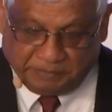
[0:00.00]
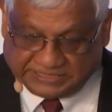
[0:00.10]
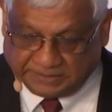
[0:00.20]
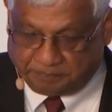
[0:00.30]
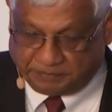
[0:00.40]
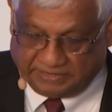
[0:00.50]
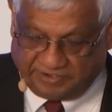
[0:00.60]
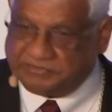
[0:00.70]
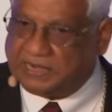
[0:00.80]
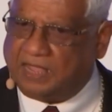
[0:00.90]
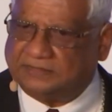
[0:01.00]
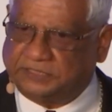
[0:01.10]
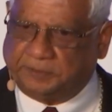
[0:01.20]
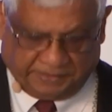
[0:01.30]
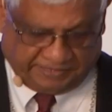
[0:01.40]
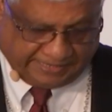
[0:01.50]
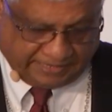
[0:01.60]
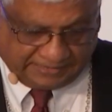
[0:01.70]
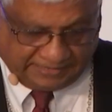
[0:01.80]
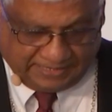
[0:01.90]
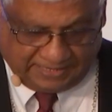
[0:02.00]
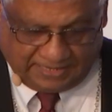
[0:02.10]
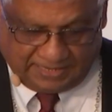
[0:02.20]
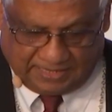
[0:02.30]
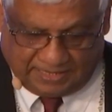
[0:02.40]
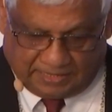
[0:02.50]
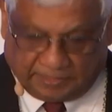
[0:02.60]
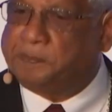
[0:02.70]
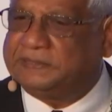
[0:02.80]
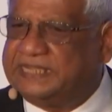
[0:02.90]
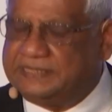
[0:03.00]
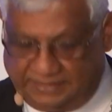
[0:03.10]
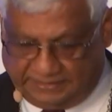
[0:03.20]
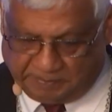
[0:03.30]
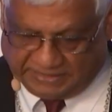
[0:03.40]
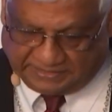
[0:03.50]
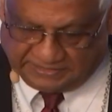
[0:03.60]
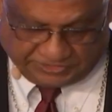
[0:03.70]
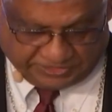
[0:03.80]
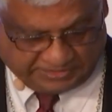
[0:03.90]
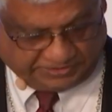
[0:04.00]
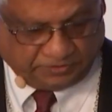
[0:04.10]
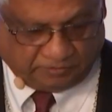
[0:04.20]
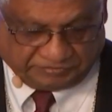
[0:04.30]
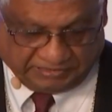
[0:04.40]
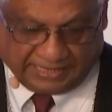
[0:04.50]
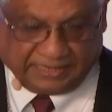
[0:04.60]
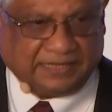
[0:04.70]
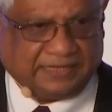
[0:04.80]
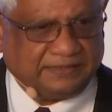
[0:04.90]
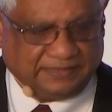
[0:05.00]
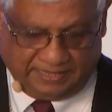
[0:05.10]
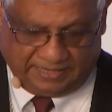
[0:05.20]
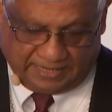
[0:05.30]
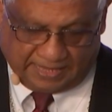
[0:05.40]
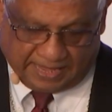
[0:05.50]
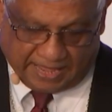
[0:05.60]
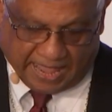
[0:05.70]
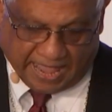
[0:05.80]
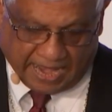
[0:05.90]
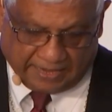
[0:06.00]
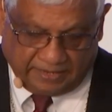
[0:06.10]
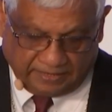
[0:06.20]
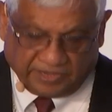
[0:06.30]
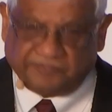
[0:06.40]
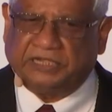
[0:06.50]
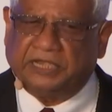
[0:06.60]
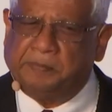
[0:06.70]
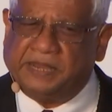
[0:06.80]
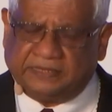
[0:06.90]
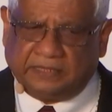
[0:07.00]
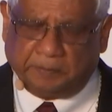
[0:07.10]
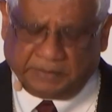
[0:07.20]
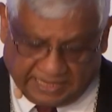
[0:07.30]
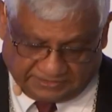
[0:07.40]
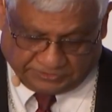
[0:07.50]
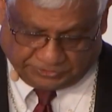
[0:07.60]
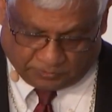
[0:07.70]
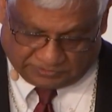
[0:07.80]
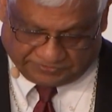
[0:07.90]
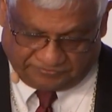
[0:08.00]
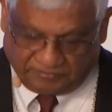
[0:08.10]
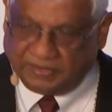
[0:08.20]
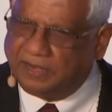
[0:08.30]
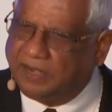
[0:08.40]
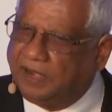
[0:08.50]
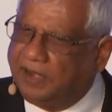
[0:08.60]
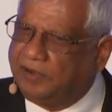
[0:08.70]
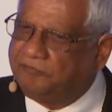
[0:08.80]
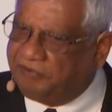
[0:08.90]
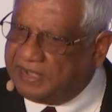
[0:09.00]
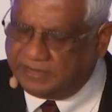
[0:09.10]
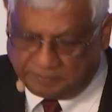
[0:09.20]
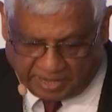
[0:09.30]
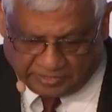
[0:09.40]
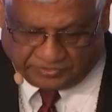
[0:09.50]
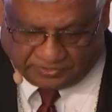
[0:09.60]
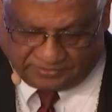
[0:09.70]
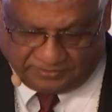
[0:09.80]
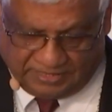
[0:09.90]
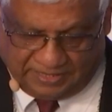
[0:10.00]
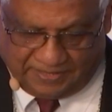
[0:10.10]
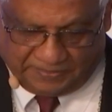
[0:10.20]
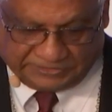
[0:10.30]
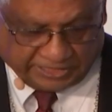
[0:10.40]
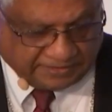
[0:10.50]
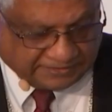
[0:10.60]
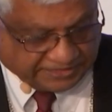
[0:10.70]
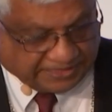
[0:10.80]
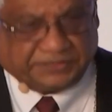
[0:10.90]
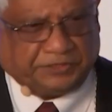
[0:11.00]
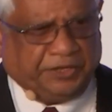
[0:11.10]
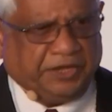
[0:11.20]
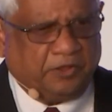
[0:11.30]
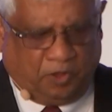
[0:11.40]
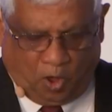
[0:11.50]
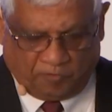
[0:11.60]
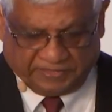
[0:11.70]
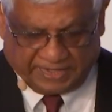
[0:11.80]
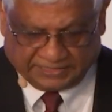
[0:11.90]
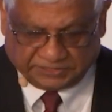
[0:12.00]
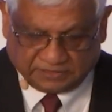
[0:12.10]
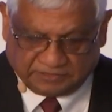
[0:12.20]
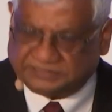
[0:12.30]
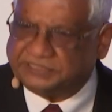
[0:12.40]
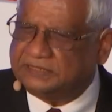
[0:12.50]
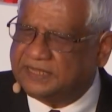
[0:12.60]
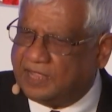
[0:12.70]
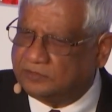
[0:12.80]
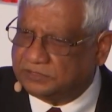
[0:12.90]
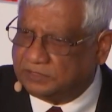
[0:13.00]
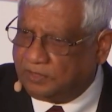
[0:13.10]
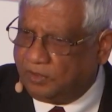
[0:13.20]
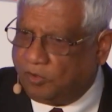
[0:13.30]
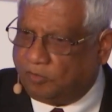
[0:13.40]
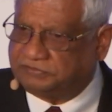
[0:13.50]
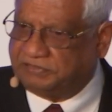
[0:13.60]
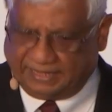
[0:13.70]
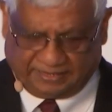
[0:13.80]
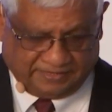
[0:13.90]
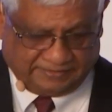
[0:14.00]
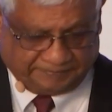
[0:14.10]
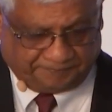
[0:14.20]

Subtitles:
Bishop Reverend Asiri Pereira, representing the Methodist Church of Sri Lanka, and Reverend Ebenezer Joseph, friend and mentor, the General Secretary of the National Christian Council of Sri Lanka.